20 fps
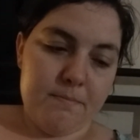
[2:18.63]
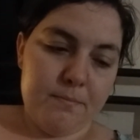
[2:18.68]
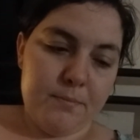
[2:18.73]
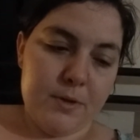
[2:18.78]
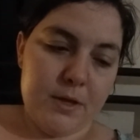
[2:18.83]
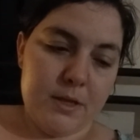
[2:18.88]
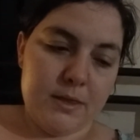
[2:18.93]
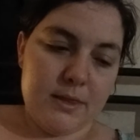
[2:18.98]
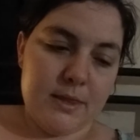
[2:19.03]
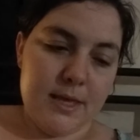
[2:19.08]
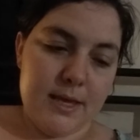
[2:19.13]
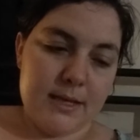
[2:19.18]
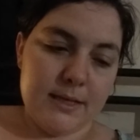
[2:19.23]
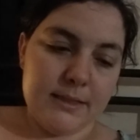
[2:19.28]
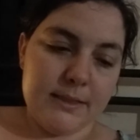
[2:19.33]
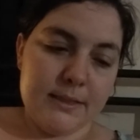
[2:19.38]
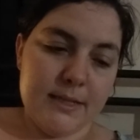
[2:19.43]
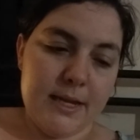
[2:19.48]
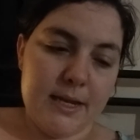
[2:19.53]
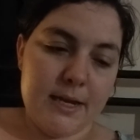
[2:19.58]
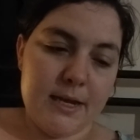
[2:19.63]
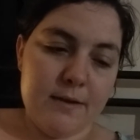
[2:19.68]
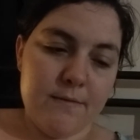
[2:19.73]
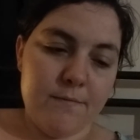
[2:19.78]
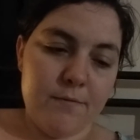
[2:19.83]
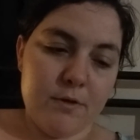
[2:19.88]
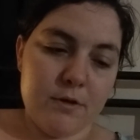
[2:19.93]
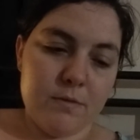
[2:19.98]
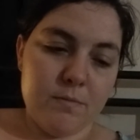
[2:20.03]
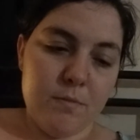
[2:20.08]
Put things needed
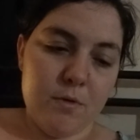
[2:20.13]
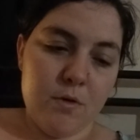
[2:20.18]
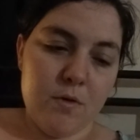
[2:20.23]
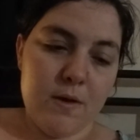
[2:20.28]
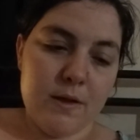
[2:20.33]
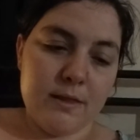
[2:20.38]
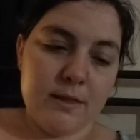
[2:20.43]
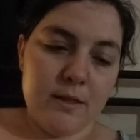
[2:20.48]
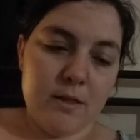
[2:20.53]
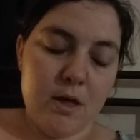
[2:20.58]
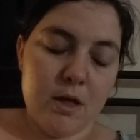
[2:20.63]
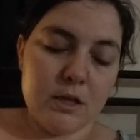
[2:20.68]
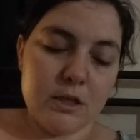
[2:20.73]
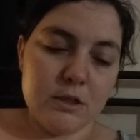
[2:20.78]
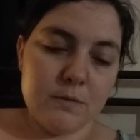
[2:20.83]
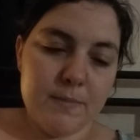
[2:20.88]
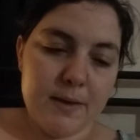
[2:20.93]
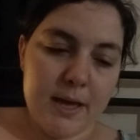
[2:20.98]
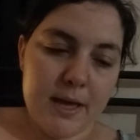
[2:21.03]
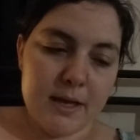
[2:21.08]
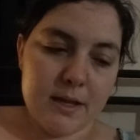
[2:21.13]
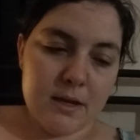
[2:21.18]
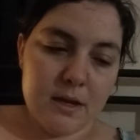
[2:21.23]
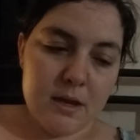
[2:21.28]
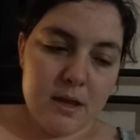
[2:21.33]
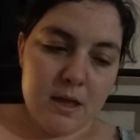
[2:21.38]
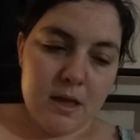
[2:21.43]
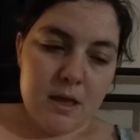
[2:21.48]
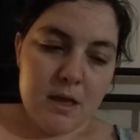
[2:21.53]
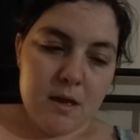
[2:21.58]
for tomorrow at the launch pad,
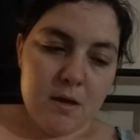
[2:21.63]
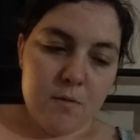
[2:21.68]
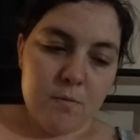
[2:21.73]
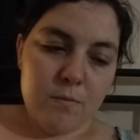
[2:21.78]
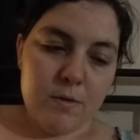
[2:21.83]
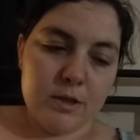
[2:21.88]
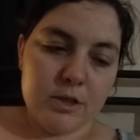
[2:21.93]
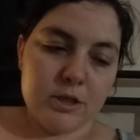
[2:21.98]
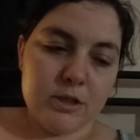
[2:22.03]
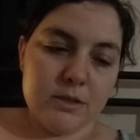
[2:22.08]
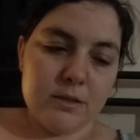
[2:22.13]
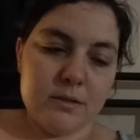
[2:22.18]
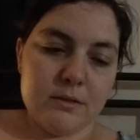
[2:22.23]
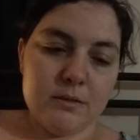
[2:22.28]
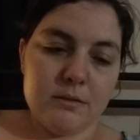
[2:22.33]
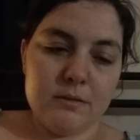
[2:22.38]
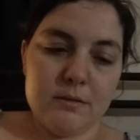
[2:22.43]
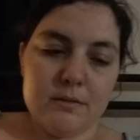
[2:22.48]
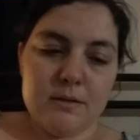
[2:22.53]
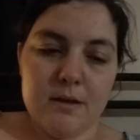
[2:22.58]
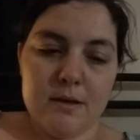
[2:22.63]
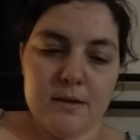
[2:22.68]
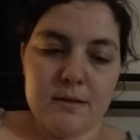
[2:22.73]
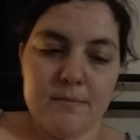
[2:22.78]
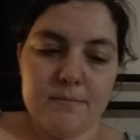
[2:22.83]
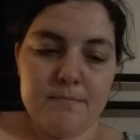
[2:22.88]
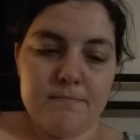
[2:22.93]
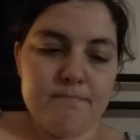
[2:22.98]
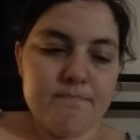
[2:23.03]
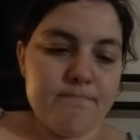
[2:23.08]
which is
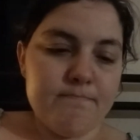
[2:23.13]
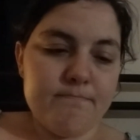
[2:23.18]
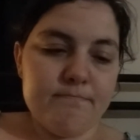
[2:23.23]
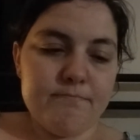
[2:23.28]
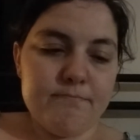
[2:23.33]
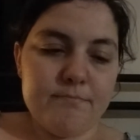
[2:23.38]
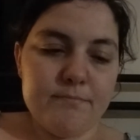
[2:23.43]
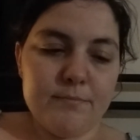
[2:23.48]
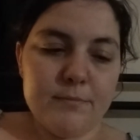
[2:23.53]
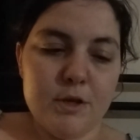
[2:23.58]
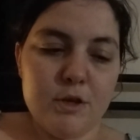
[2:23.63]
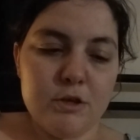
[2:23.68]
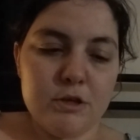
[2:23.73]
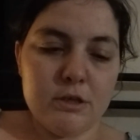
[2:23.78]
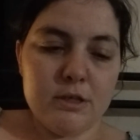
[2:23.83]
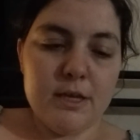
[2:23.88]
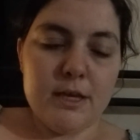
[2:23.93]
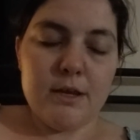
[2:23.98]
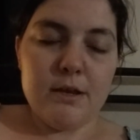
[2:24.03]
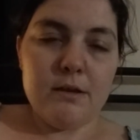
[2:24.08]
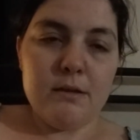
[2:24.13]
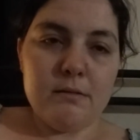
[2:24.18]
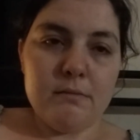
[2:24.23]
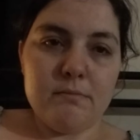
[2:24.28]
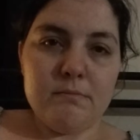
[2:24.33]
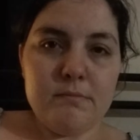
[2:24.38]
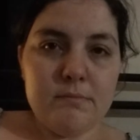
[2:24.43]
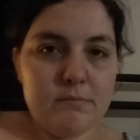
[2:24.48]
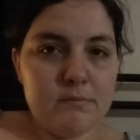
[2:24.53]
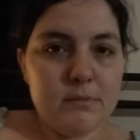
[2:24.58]
usually
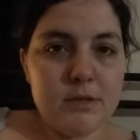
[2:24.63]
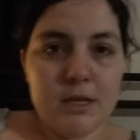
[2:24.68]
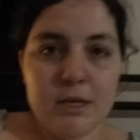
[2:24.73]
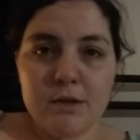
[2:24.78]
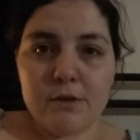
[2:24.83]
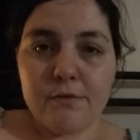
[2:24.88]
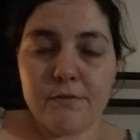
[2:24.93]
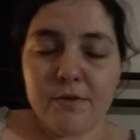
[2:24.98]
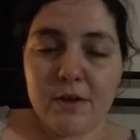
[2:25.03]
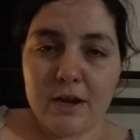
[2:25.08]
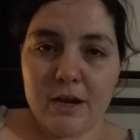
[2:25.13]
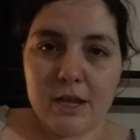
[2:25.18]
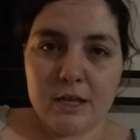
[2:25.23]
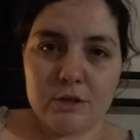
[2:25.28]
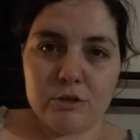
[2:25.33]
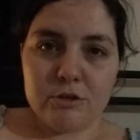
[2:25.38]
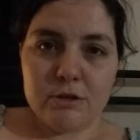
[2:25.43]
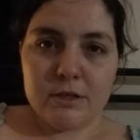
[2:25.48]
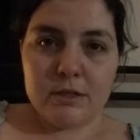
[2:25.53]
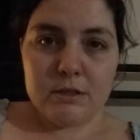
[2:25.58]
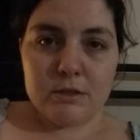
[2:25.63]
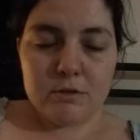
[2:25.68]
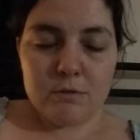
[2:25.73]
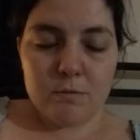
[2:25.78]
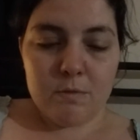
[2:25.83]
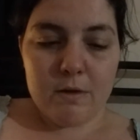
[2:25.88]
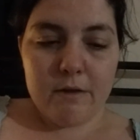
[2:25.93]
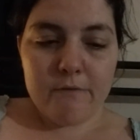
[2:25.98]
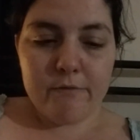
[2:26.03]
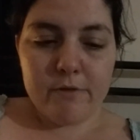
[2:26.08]
like your front entrance or
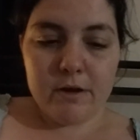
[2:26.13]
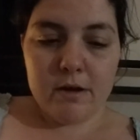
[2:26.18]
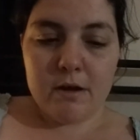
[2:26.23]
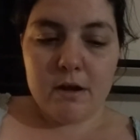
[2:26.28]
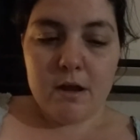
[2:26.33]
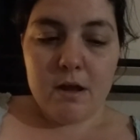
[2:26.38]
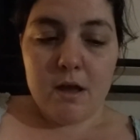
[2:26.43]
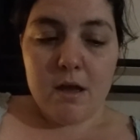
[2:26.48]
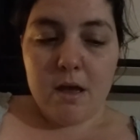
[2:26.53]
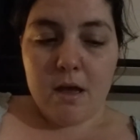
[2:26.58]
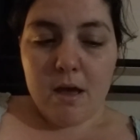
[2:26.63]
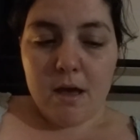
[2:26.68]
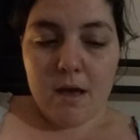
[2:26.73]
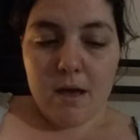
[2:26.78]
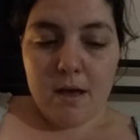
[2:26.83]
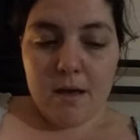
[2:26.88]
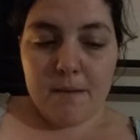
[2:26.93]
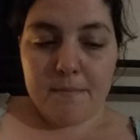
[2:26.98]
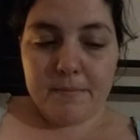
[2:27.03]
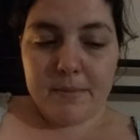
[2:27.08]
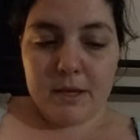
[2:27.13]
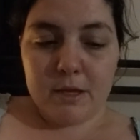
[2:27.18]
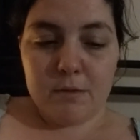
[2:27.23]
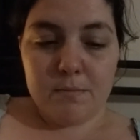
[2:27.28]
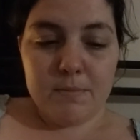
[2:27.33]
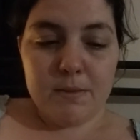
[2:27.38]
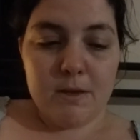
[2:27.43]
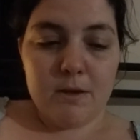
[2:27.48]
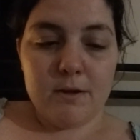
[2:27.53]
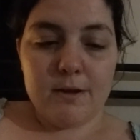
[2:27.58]
wherever. It could
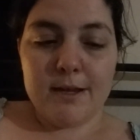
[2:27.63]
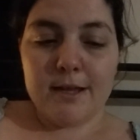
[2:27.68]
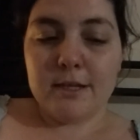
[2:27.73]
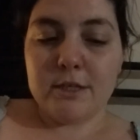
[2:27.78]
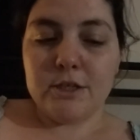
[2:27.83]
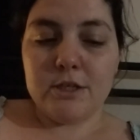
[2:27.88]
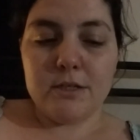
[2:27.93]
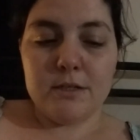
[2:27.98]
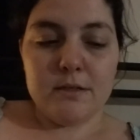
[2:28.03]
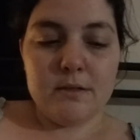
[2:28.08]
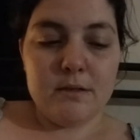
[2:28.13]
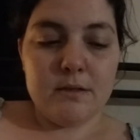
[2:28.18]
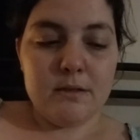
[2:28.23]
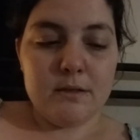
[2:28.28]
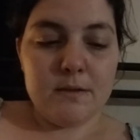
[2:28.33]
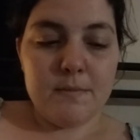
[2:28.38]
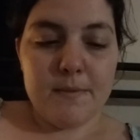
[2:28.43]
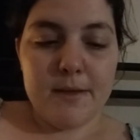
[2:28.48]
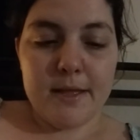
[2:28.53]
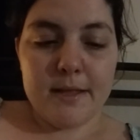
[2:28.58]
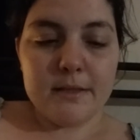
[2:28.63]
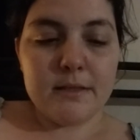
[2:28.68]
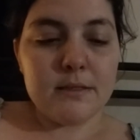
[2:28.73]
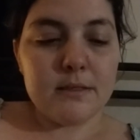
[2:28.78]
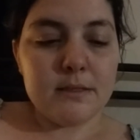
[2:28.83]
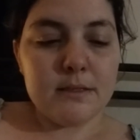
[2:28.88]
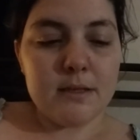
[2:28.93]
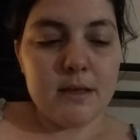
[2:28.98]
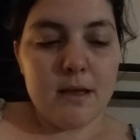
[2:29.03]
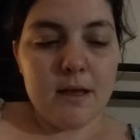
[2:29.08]
be your kitchen,
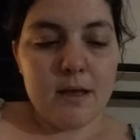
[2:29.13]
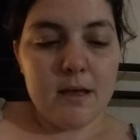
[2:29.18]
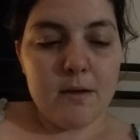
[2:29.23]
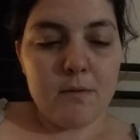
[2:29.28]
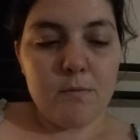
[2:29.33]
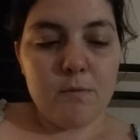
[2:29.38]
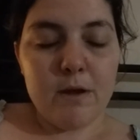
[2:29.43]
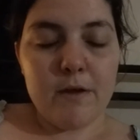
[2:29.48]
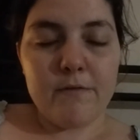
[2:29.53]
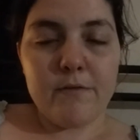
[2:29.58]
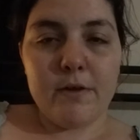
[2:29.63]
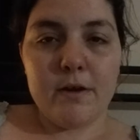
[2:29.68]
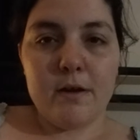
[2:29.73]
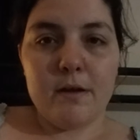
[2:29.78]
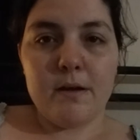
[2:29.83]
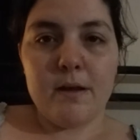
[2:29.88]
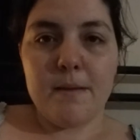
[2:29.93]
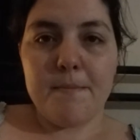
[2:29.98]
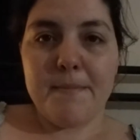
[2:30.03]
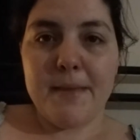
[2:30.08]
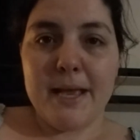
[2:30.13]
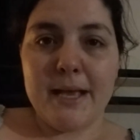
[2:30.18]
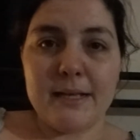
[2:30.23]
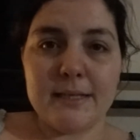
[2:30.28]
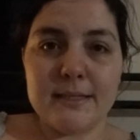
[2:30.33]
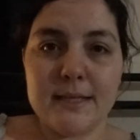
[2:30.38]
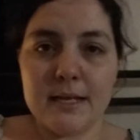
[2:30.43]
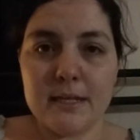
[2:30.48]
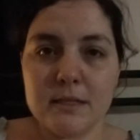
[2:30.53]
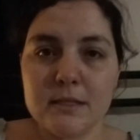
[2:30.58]
depends, wherever it makes
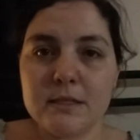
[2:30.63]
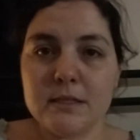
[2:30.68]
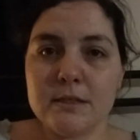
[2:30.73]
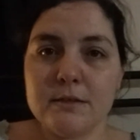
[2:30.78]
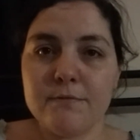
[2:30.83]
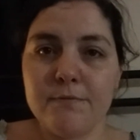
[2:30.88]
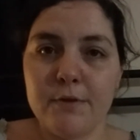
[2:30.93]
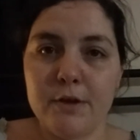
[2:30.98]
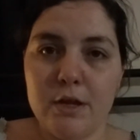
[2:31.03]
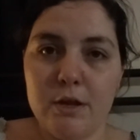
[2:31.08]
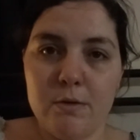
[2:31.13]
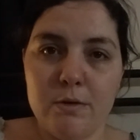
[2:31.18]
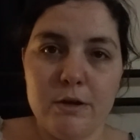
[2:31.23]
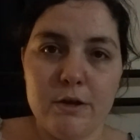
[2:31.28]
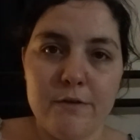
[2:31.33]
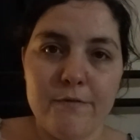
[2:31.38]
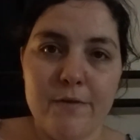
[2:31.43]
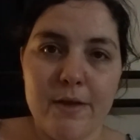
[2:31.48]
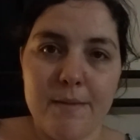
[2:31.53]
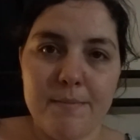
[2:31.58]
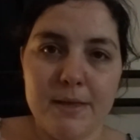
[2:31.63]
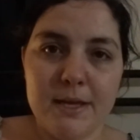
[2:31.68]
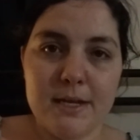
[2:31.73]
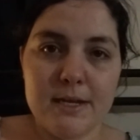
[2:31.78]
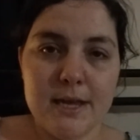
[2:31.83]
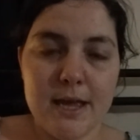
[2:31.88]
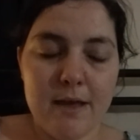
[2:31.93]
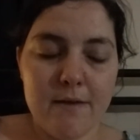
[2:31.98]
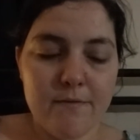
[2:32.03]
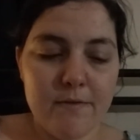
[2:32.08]
sense for you and your family
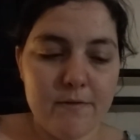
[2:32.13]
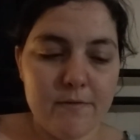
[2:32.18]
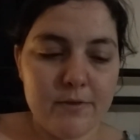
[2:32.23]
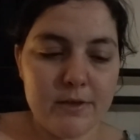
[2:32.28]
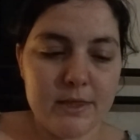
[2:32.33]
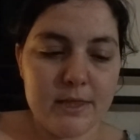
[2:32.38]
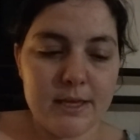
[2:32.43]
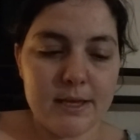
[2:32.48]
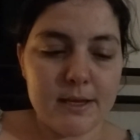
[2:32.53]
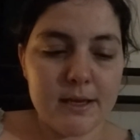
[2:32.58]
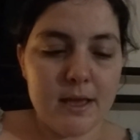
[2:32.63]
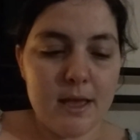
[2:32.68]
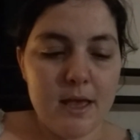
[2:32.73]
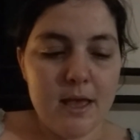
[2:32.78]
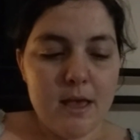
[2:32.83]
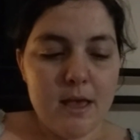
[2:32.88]
to have everything